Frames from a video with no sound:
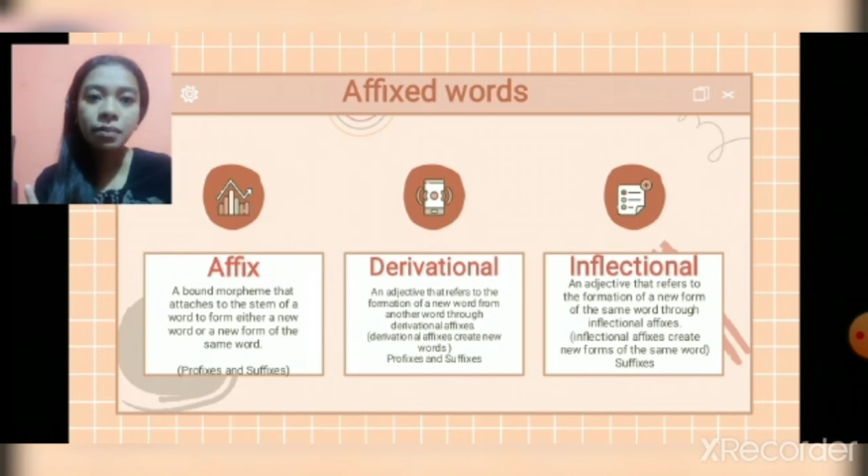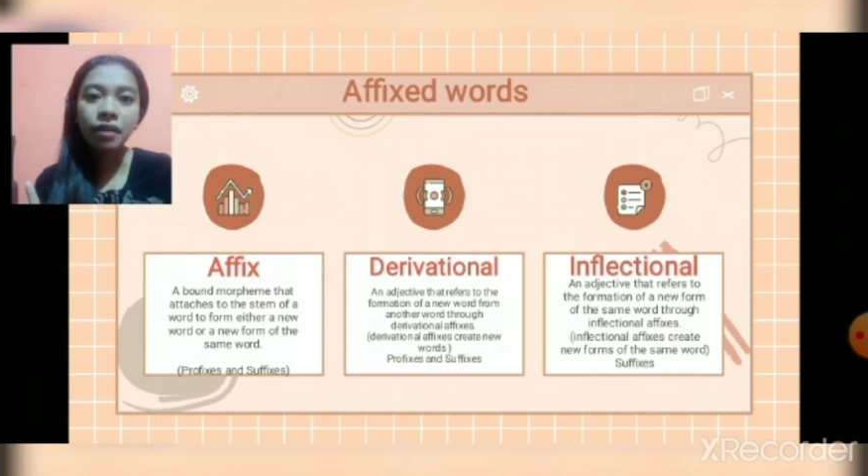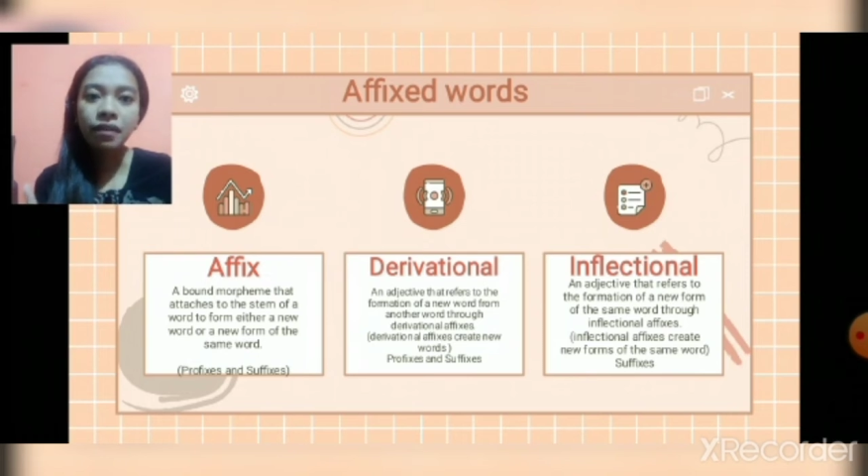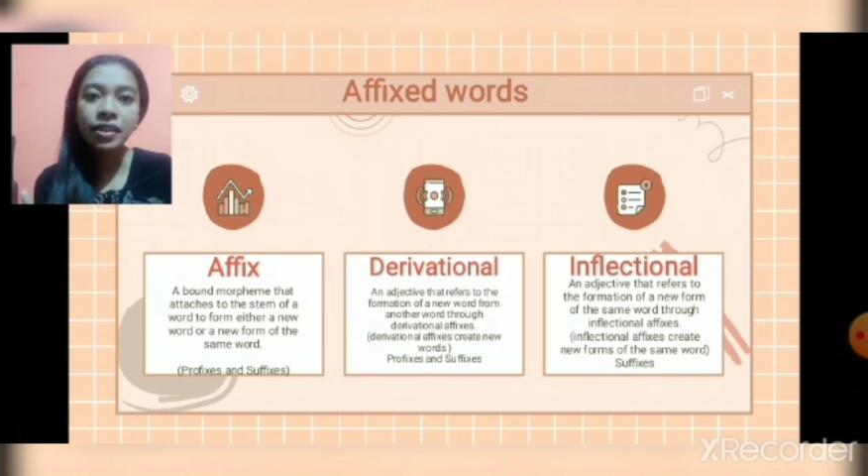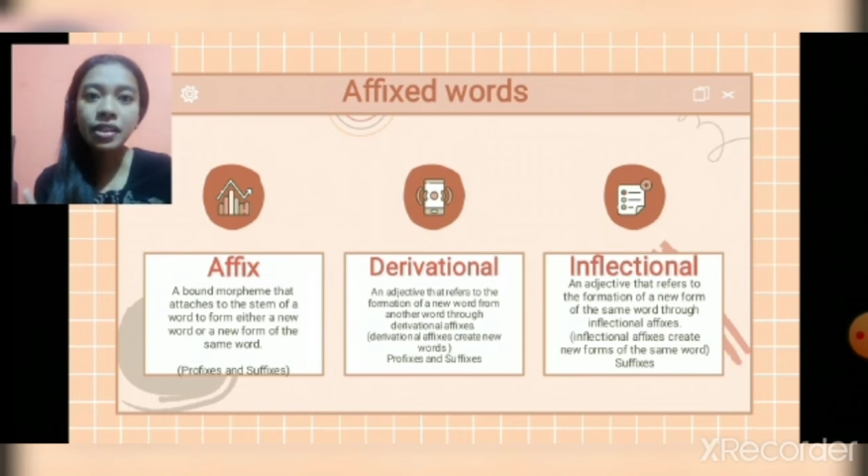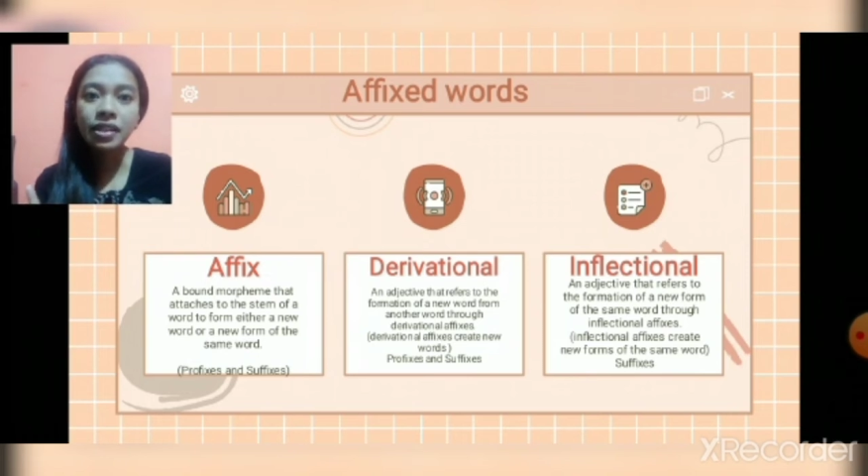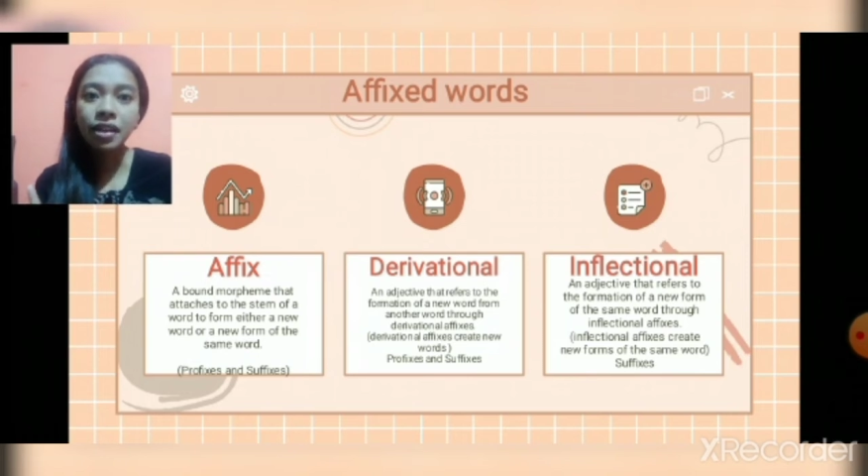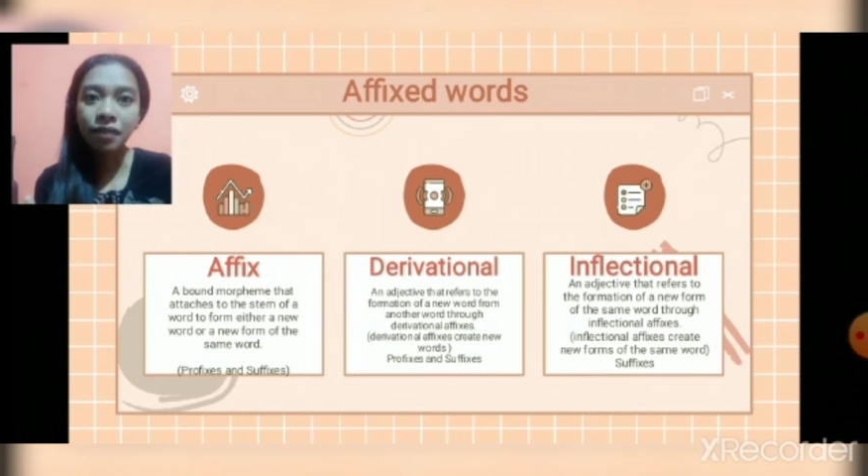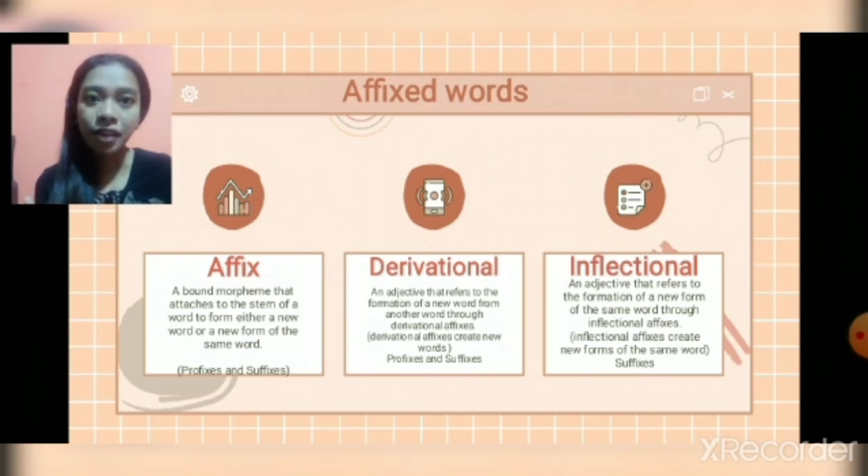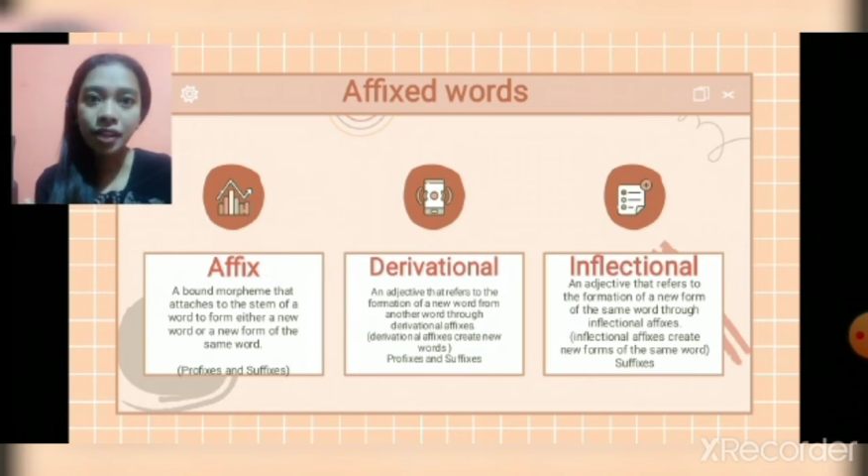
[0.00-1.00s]
prefix and
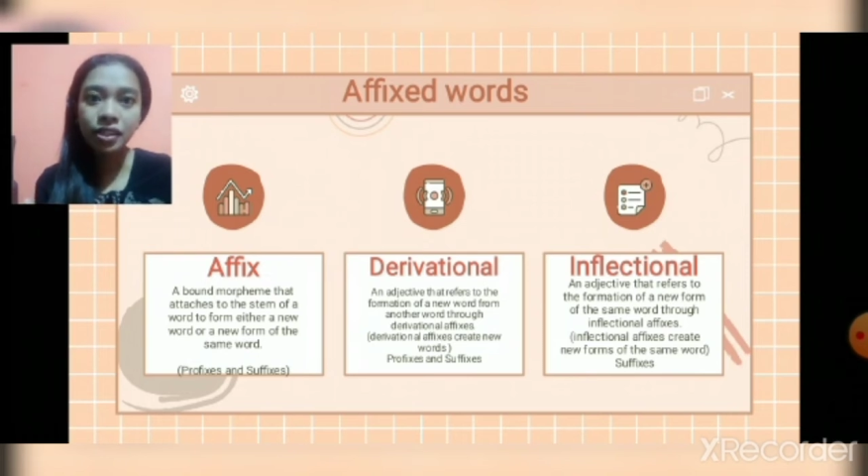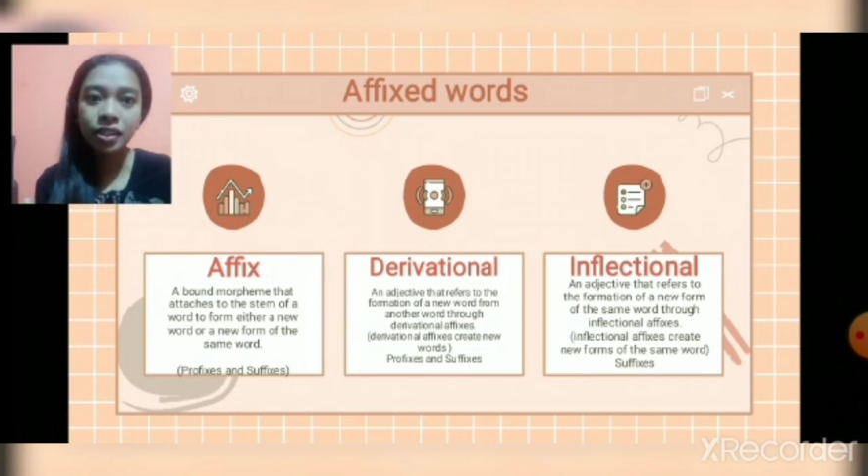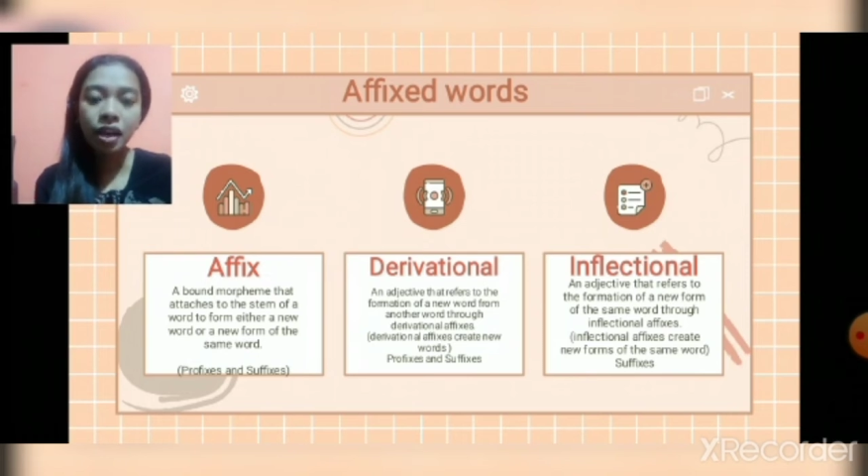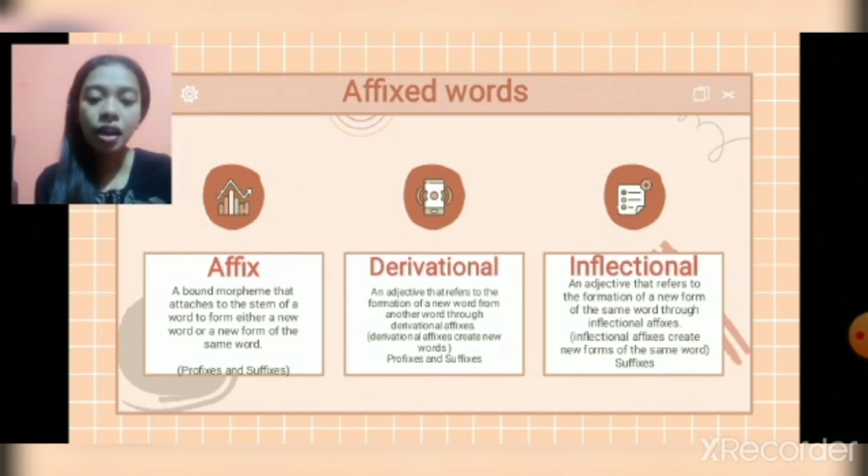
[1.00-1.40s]
suffix.